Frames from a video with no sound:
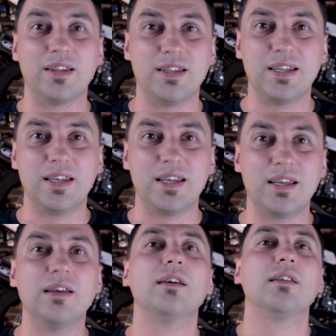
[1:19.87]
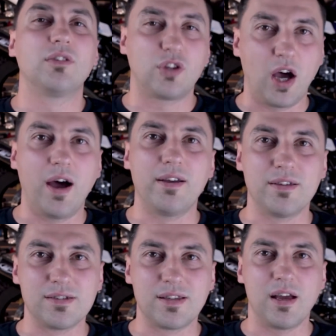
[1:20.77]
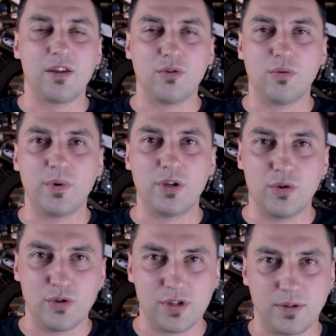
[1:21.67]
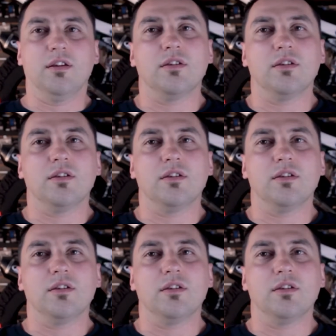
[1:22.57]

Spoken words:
the tires that you will be using.